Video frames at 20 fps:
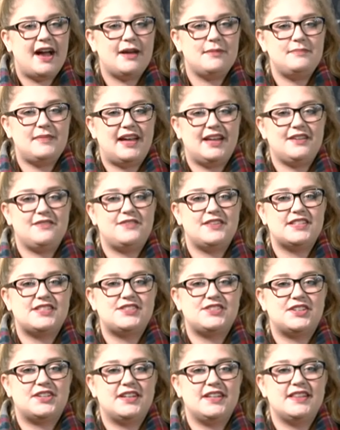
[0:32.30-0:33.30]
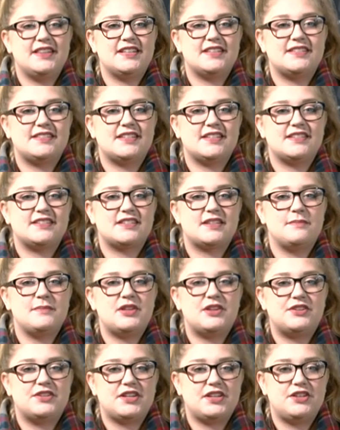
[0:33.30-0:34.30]
I'm Maddie Pfister, and this is
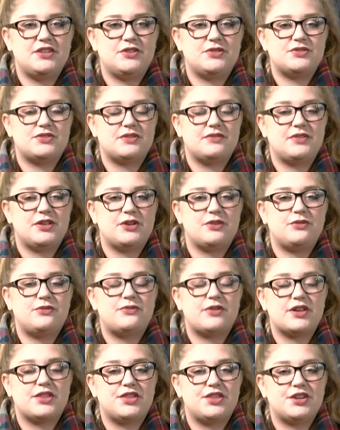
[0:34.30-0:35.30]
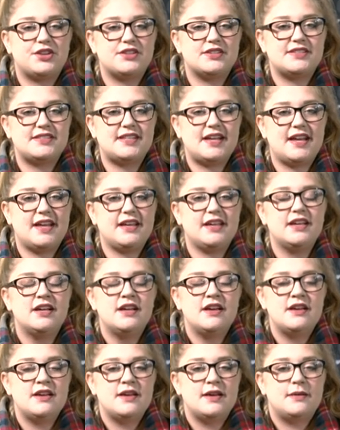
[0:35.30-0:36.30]
Community News Review for Thursday,
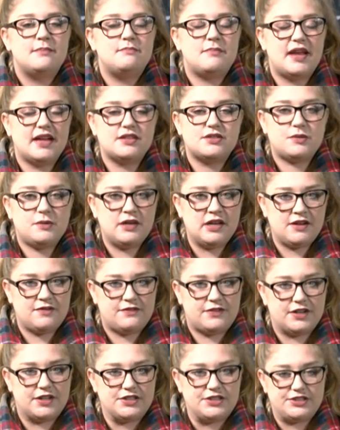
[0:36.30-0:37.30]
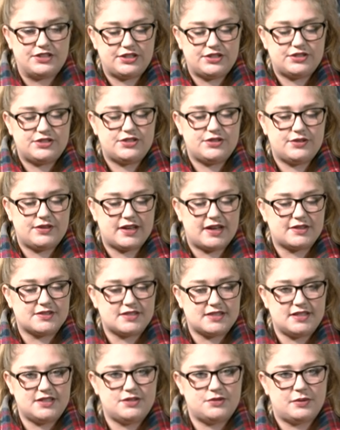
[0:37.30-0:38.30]
May 21st,
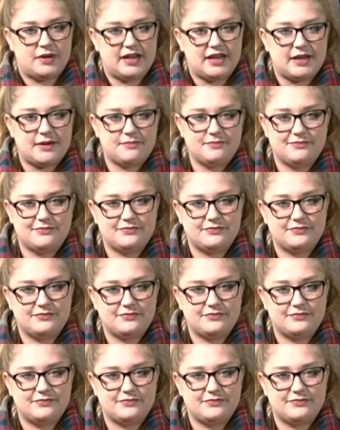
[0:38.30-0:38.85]
2020.